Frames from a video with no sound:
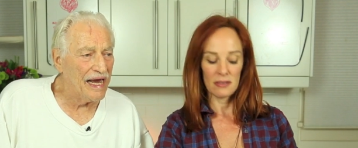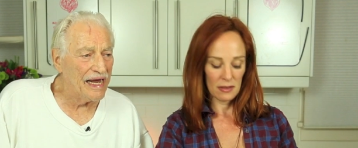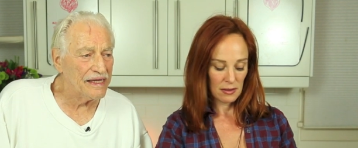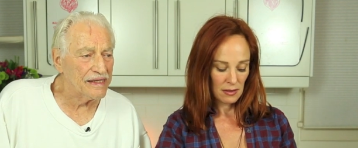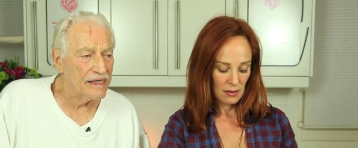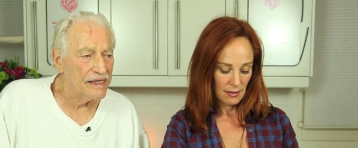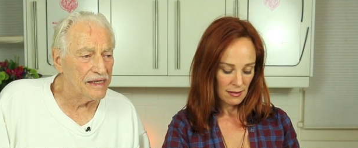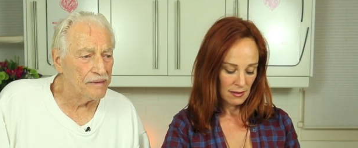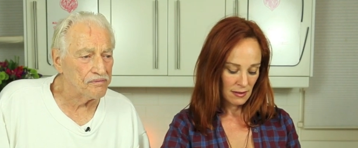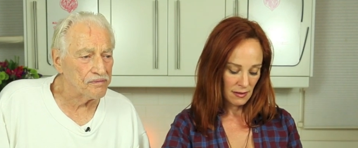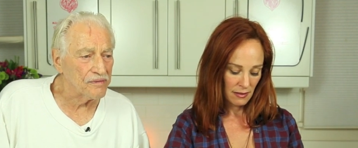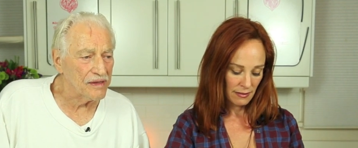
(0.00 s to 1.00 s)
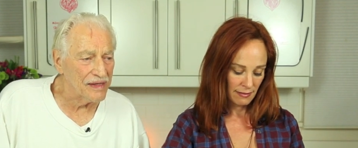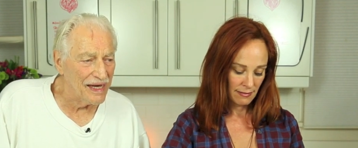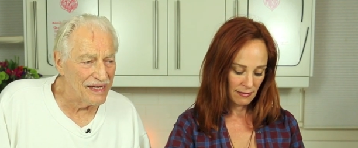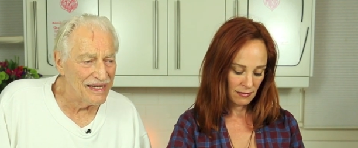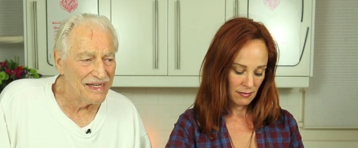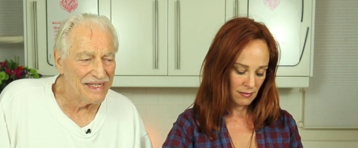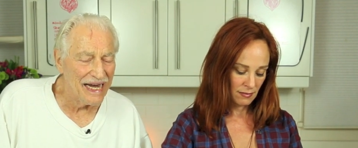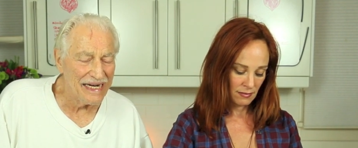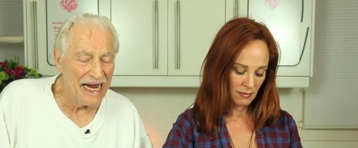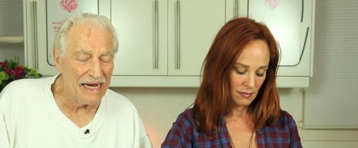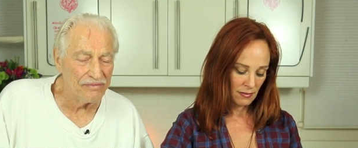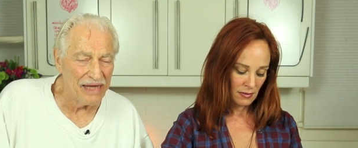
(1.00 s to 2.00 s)
Speaker 1: and um, they they
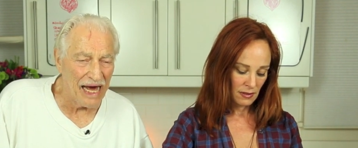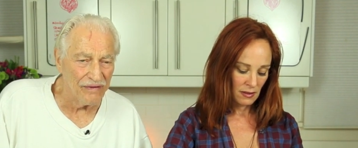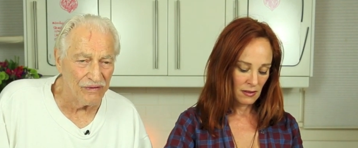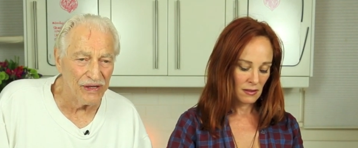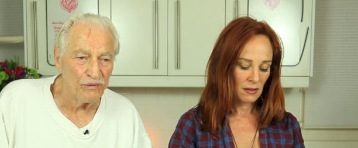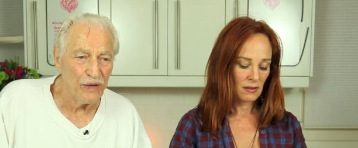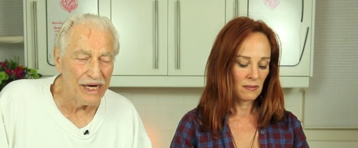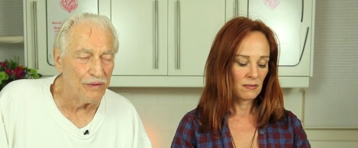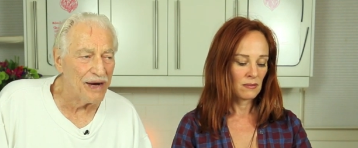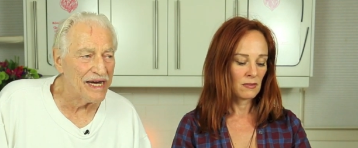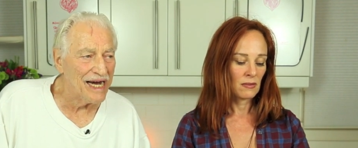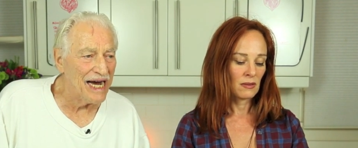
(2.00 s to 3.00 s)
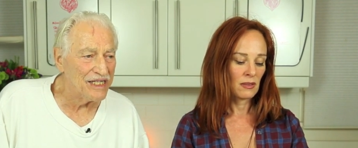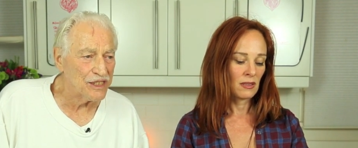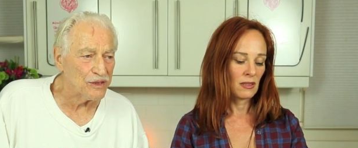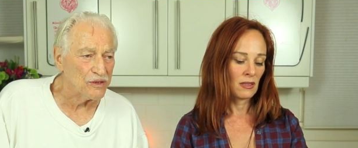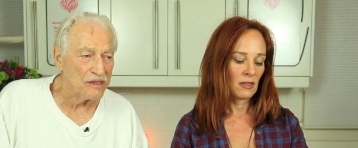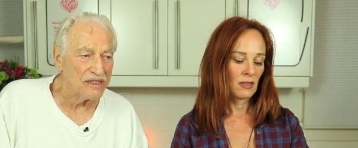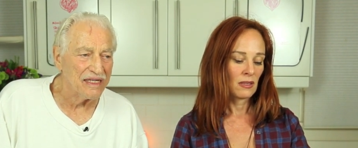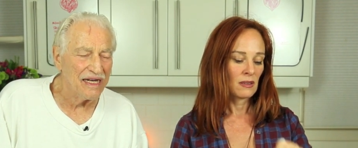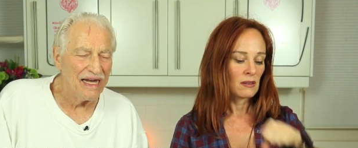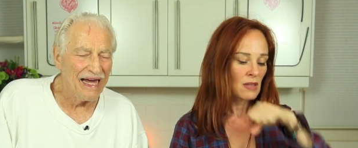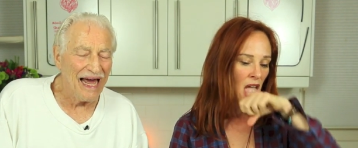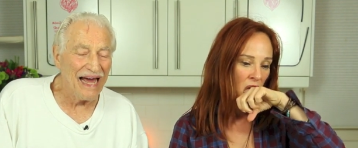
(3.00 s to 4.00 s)
named that one Weequahic High School,
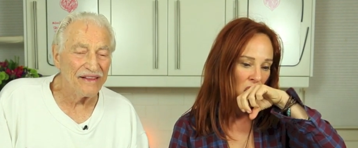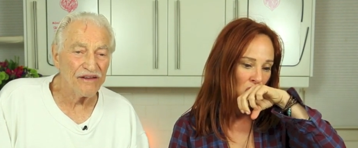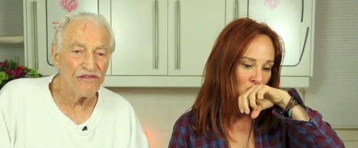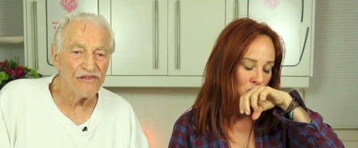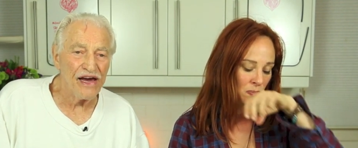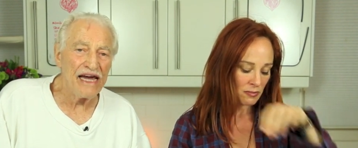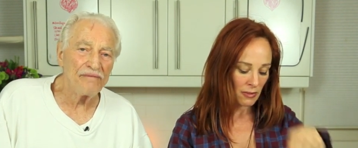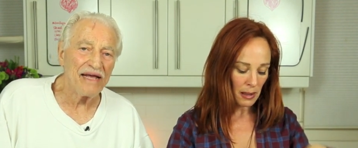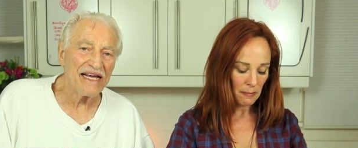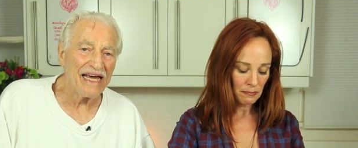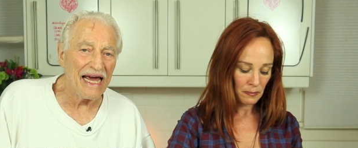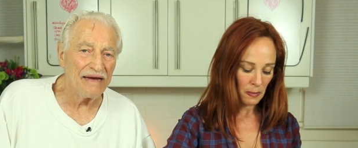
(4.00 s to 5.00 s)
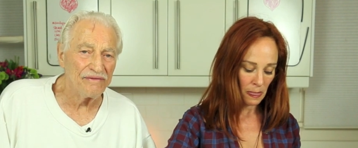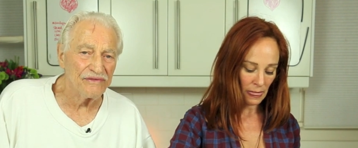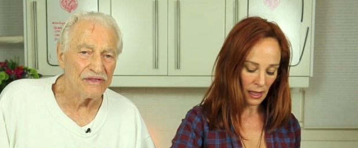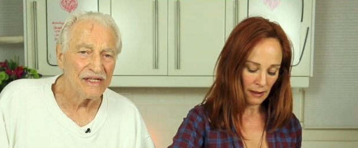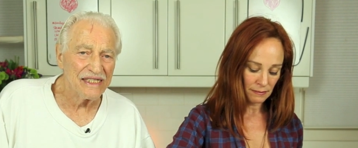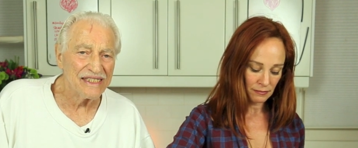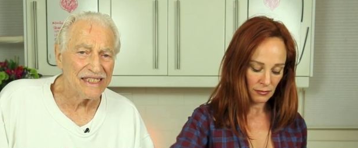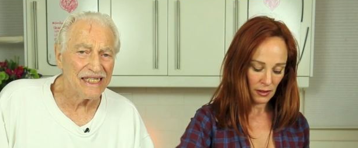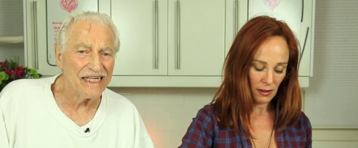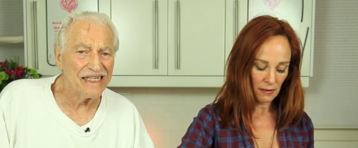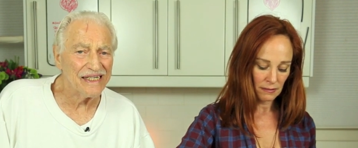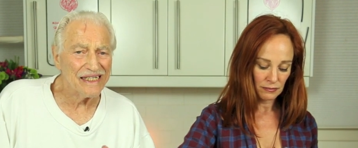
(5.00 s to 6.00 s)
and the fame that came
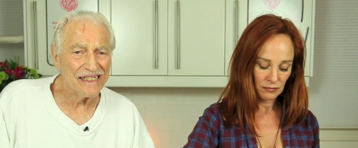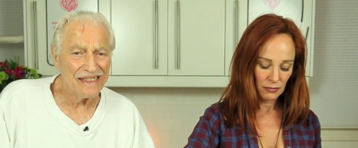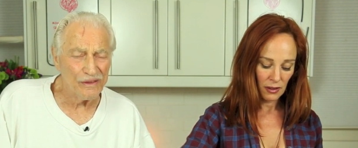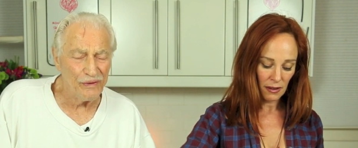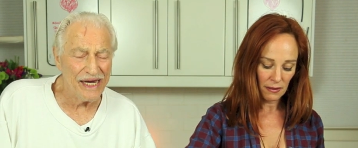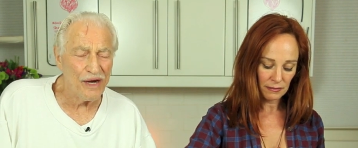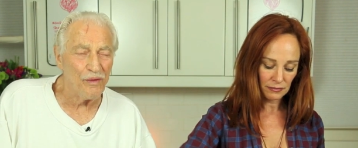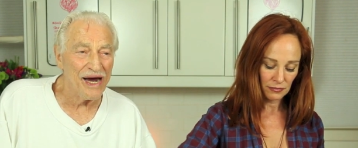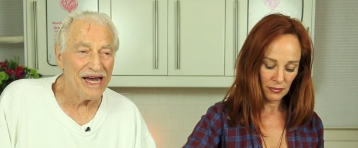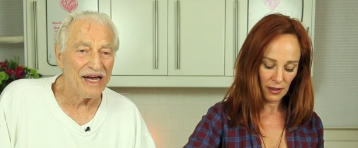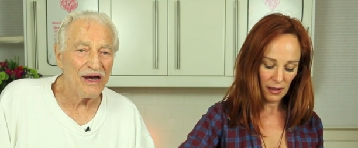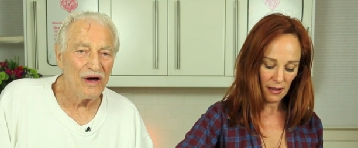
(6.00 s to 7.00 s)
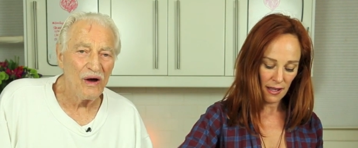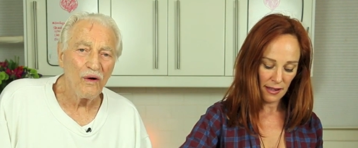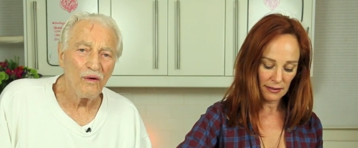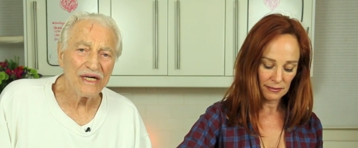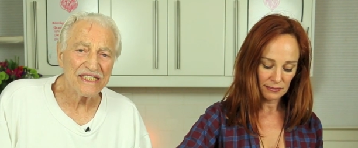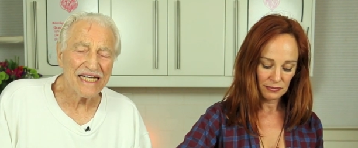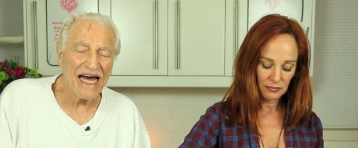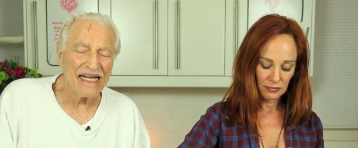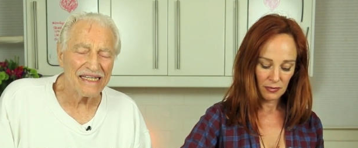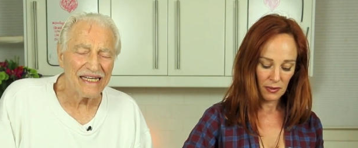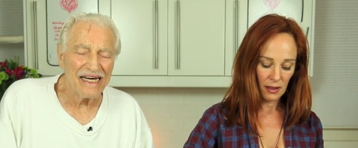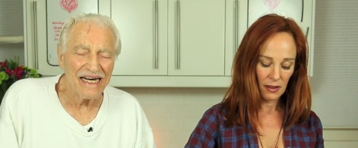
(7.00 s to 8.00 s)
to Weequahic was
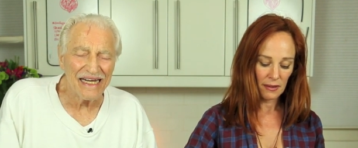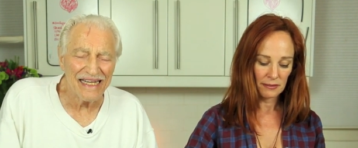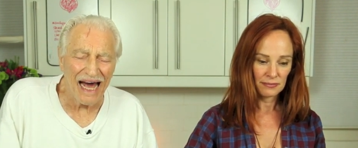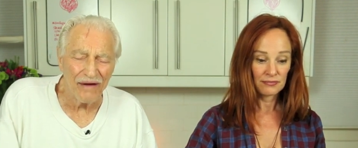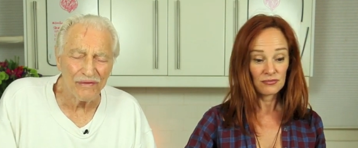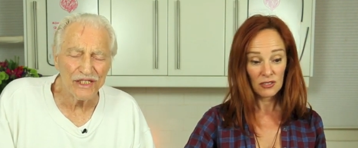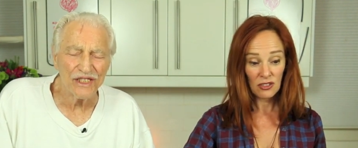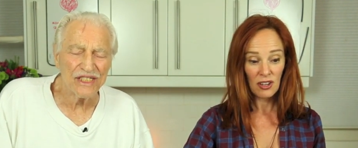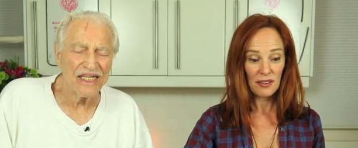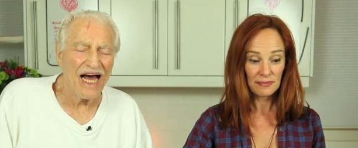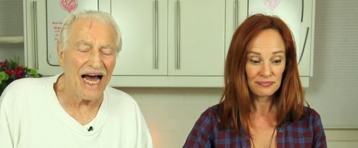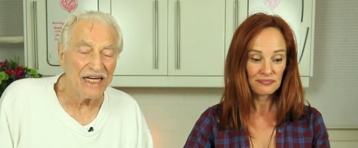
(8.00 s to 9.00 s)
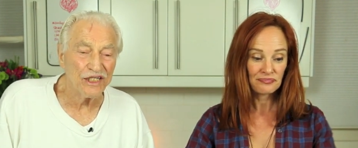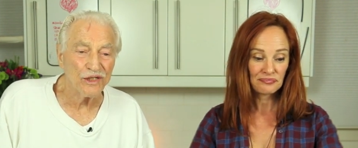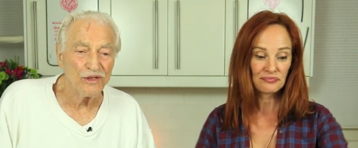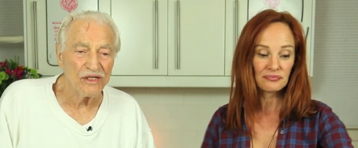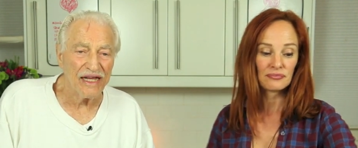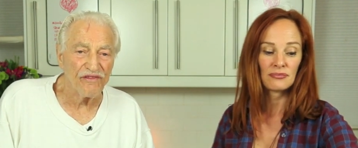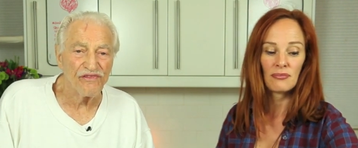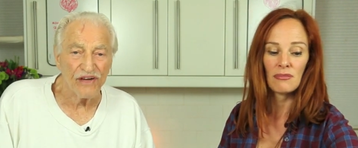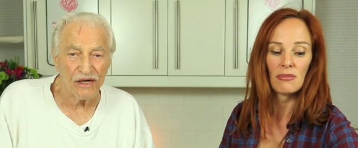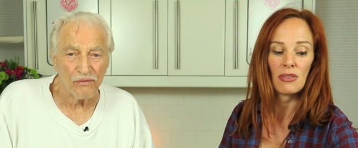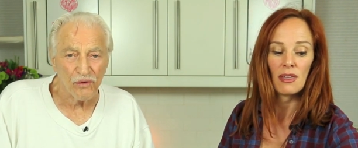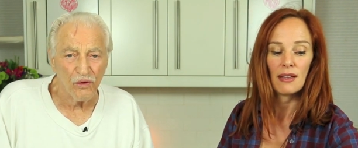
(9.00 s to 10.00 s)
that that was the high school that
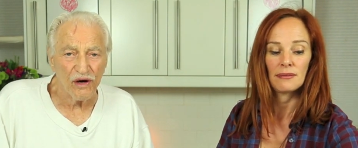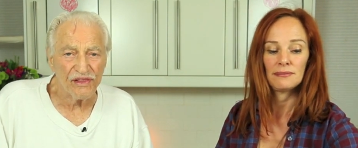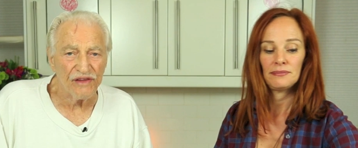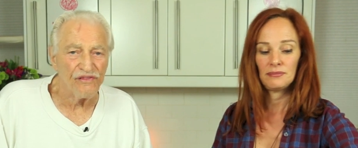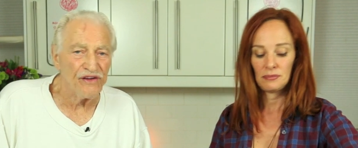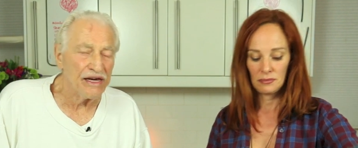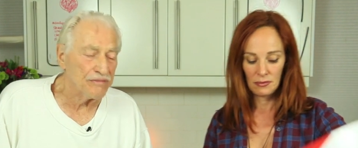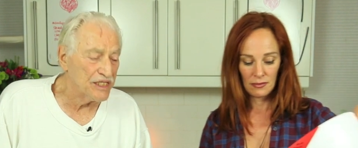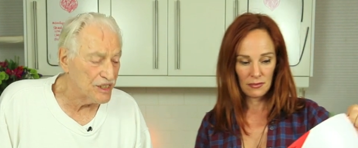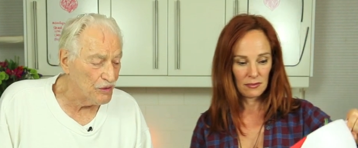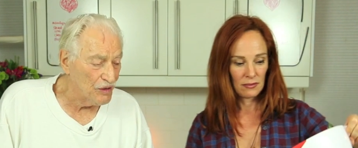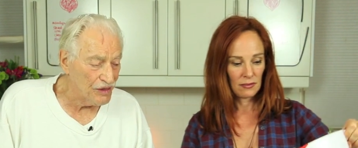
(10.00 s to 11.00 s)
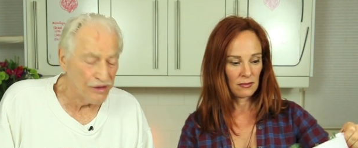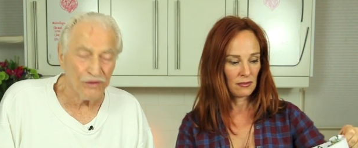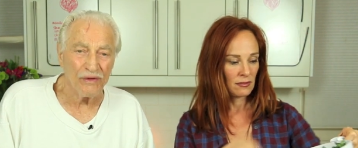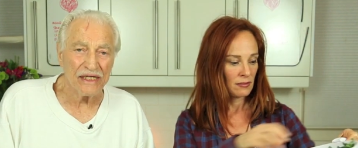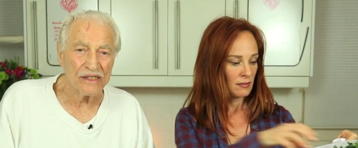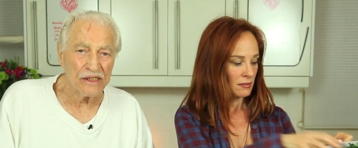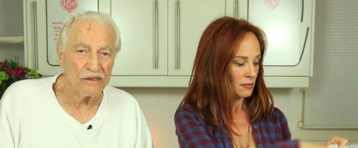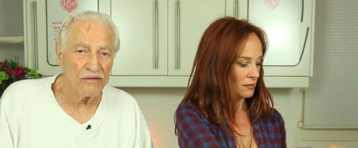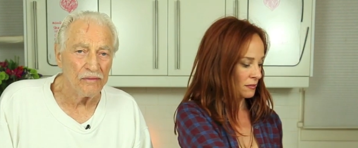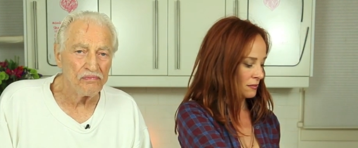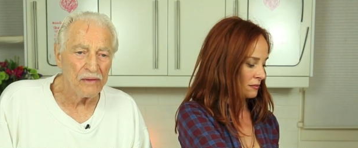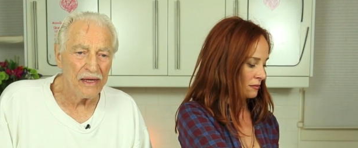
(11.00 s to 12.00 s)
Philip Roth, the famous author, went to,